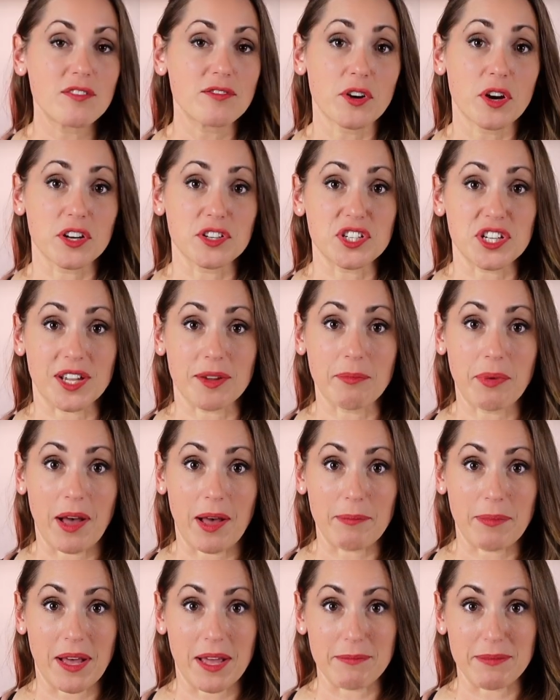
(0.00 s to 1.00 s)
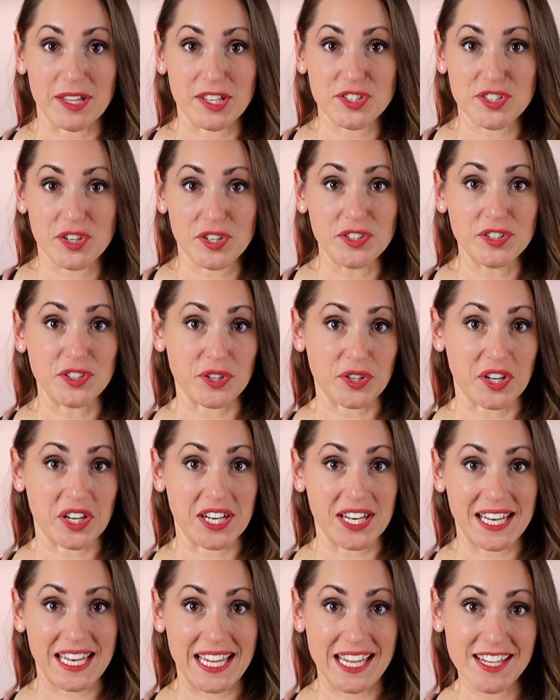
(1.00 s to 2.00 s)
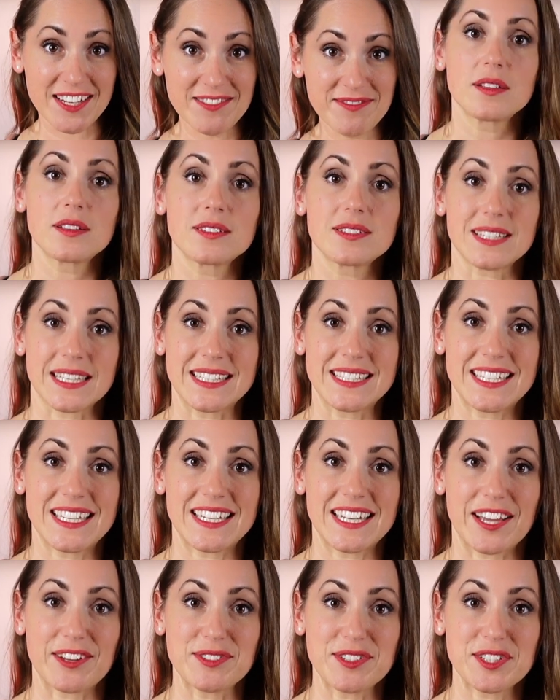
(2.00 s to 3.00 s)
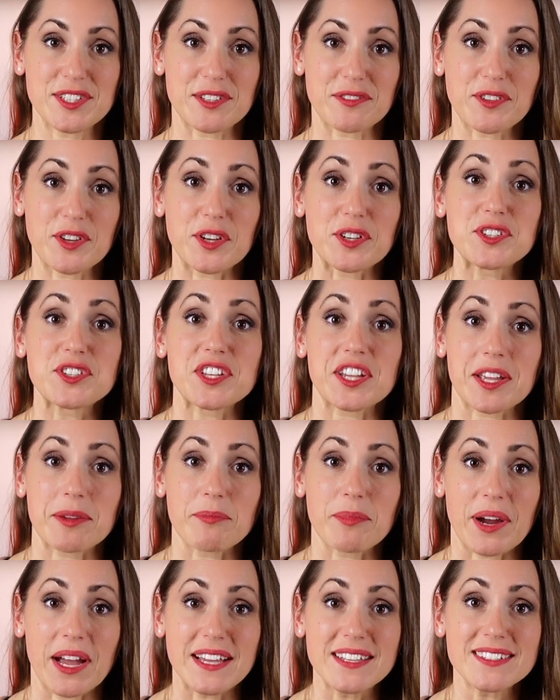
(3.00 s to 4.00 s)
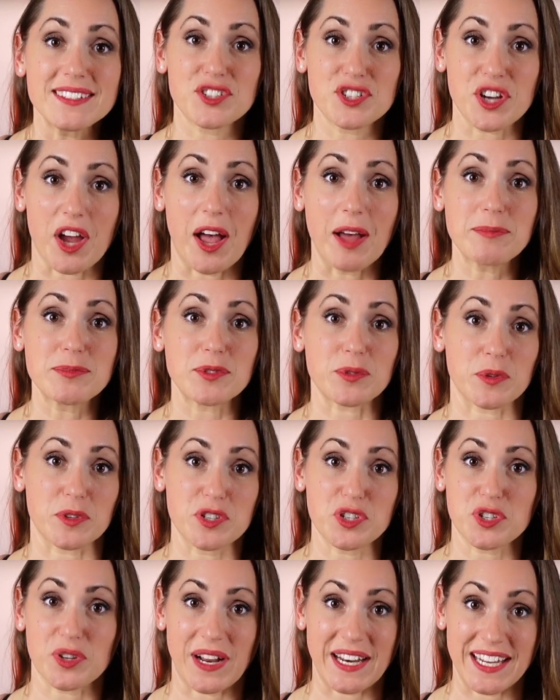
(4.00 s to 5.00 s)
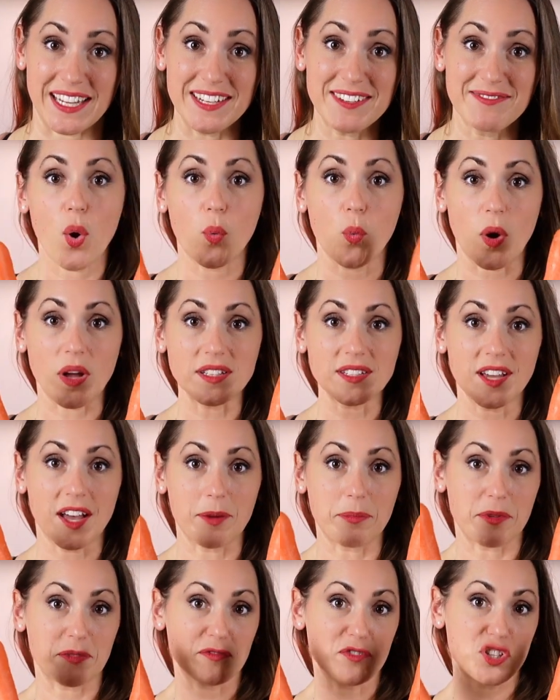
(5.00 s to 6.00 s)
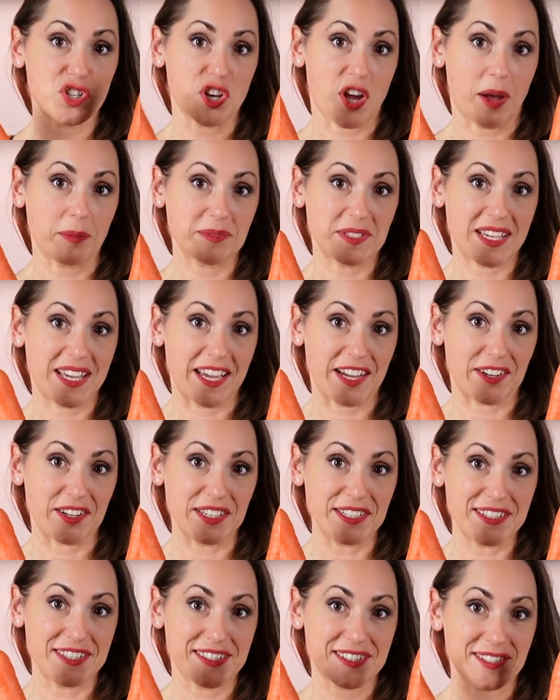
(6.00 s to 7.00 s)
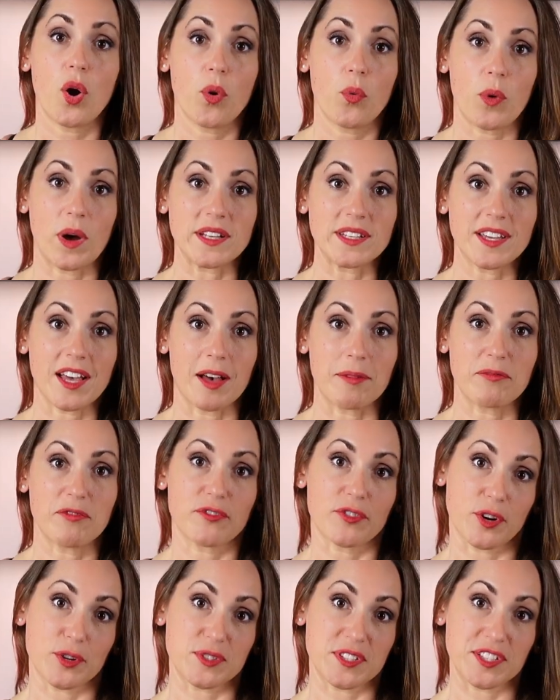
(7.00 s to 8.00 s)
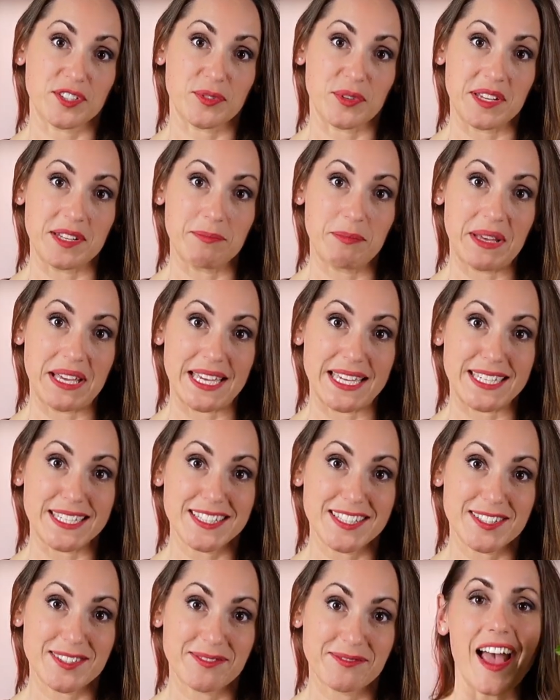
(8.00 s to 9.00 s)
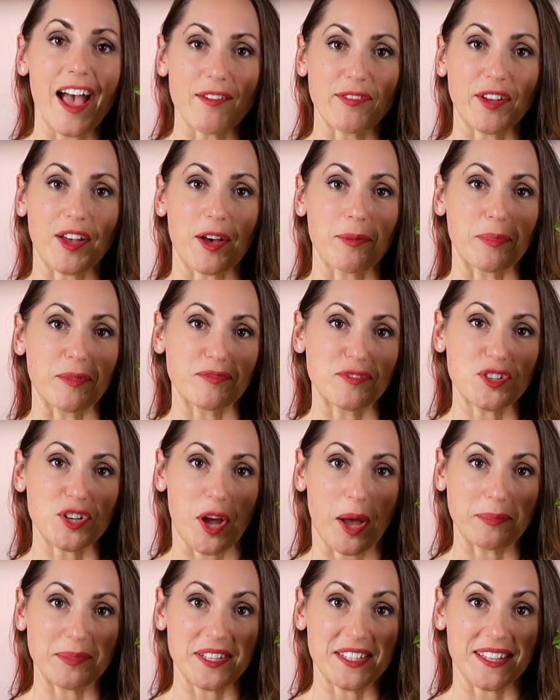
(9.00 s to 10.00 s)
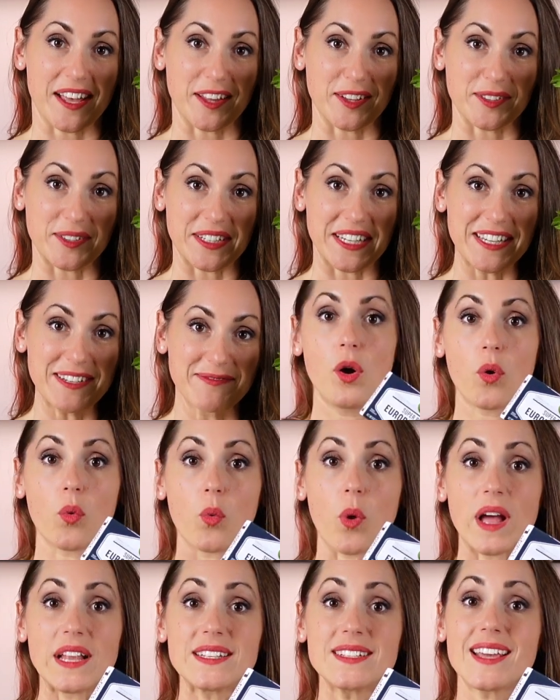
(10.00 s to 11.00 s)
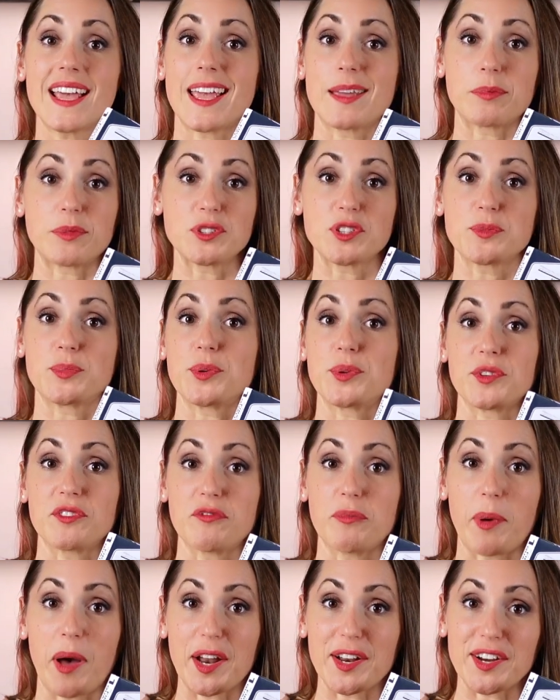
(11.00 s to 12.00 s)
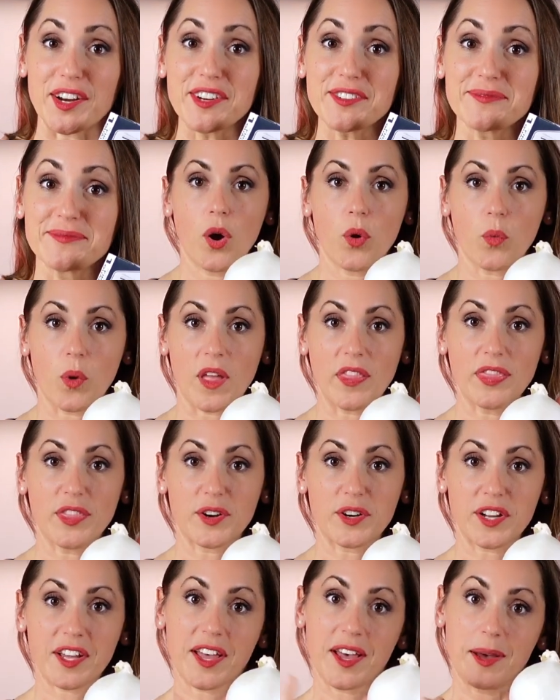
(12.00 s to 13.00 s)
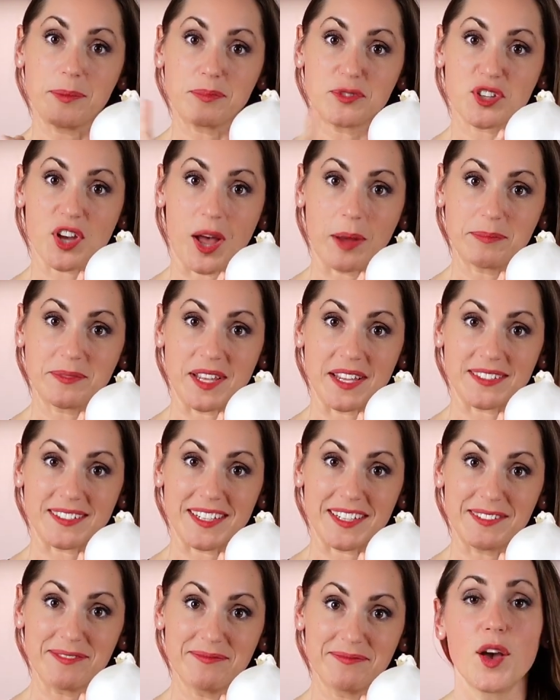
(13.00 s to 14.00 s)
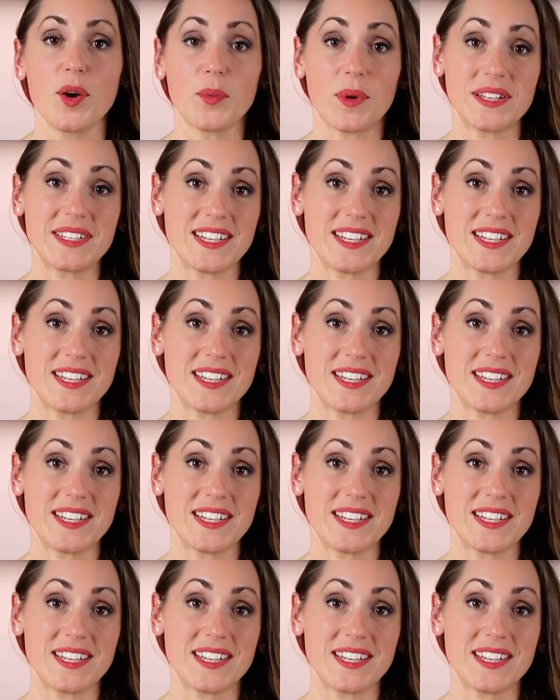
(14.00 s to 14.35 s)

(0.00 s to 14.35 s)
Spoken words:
For our chicken pot pie mixture, you're gonna need 16 ounces of cooked chicken breast, chopped or shredded, 1 cup of chopped carrots, 1 cup frozen green peas, 1/2 cup of chopped celery, 1 tablespoon of butter, 1/3 cup chopped onion, 1